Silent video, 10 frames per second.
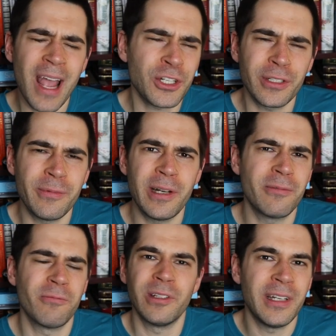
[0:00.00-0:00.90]
actually, we
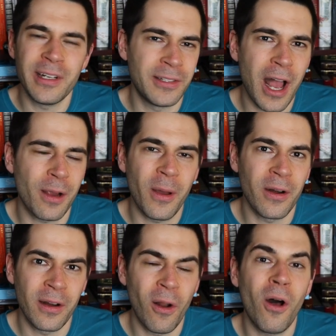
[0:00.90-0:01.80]
don't really need to talk
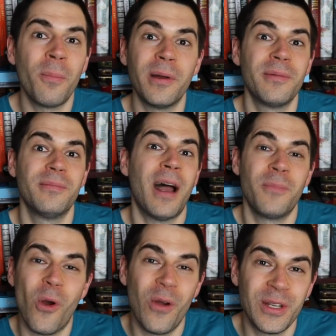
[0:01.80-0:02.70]
about it at all, but
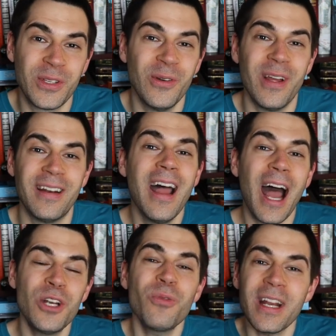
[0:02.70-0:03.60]
I'm going to, and
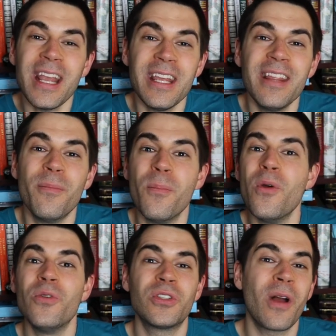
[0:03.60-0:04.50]
I just want to get you in the
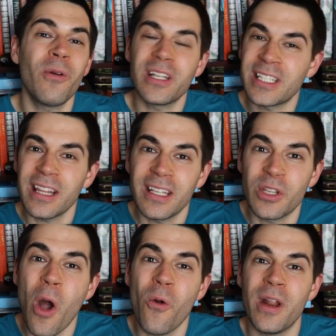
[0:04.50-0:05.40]
mood, so I want to set the
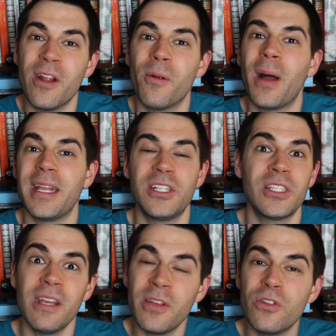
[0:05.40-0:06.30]
tone here by
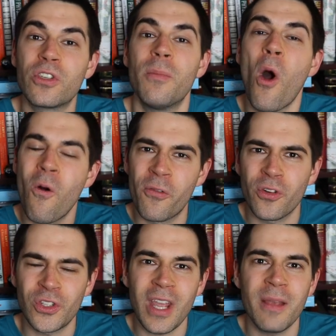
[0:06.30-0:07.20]
just giving you some
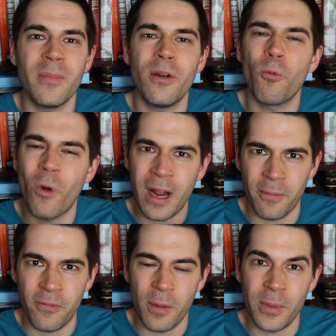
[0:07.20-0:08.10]
overstatement right
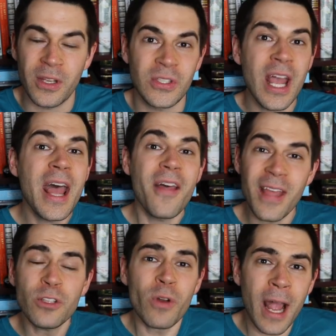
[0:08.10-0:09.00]
up front, because
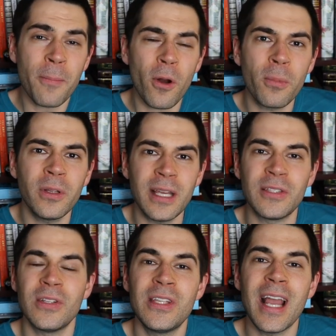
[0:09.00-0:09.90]
that's what hyperbole
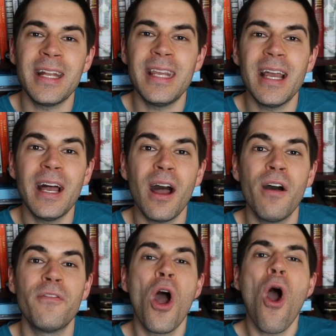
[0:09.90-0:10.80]
is. It's the idea
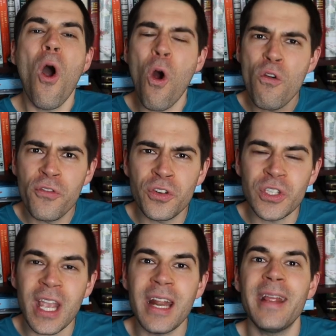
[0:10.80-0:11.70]
of
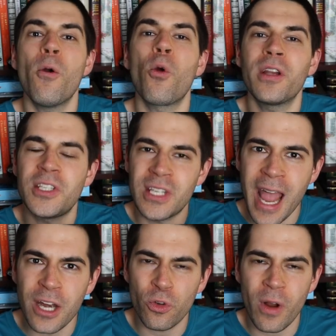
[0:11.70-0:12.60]
overstating or
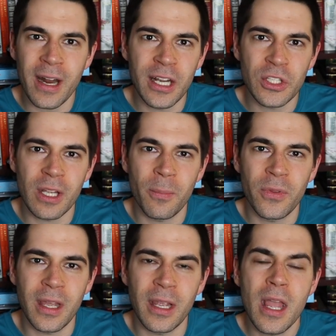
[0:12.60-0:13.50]
exaggerating
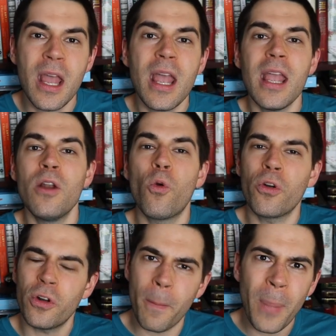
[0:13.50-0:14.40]
something in
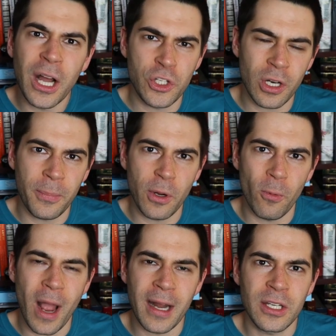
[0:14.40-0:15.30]
order to punch up your
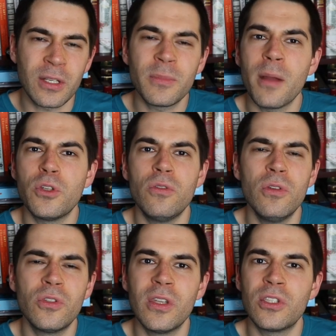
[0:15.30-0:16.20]
writing. Sometimes you
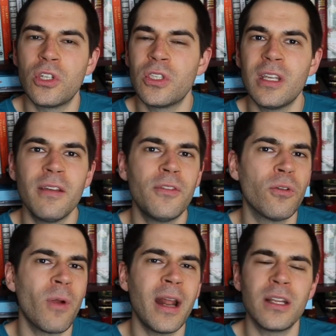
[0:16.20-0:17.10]
use this just to give
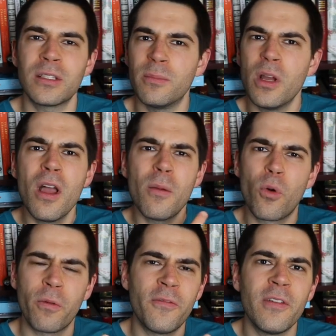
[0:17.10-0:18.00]
your writing some
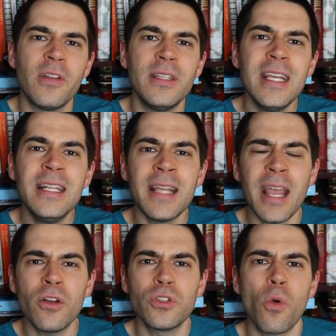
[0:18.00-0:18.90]
more vivid
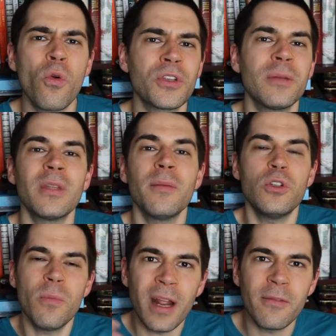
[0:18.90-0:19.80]
details, or sometimes
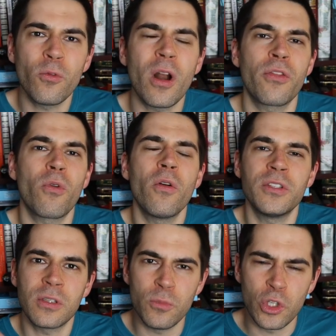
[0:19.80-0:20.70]
you might even want to throw
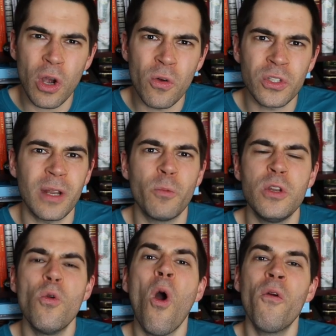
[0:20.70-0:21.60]
in some jokes, and when
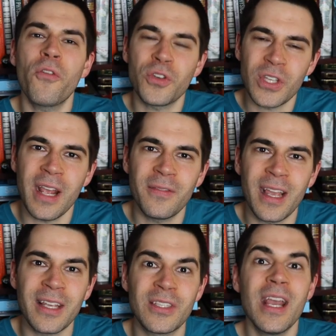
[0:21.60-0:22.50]
you overstate
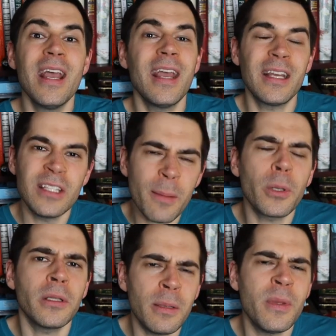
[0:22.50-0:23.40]
things, it can
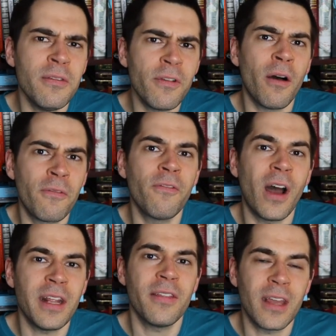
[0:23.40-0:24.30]
typically be a
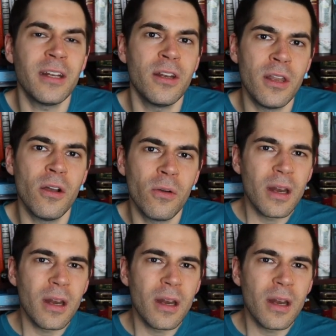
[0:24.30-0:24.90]
funny thing to do.